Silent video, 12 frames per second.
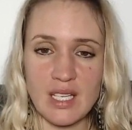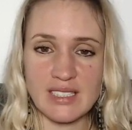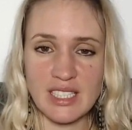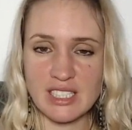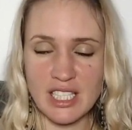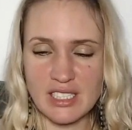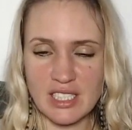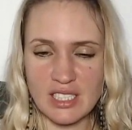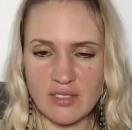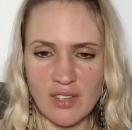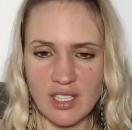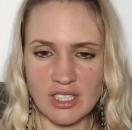And it's actually a
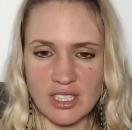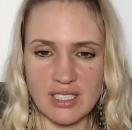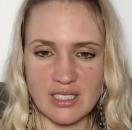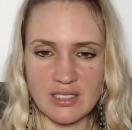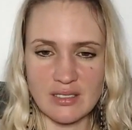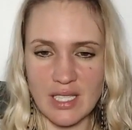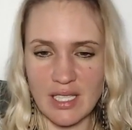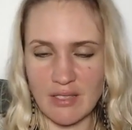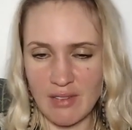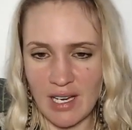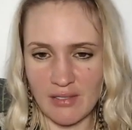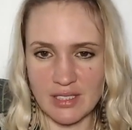dysfunction, it's
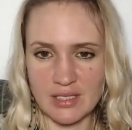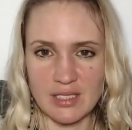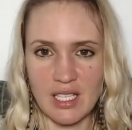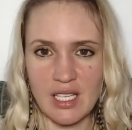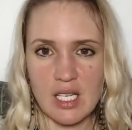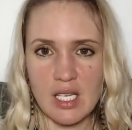irrelevant.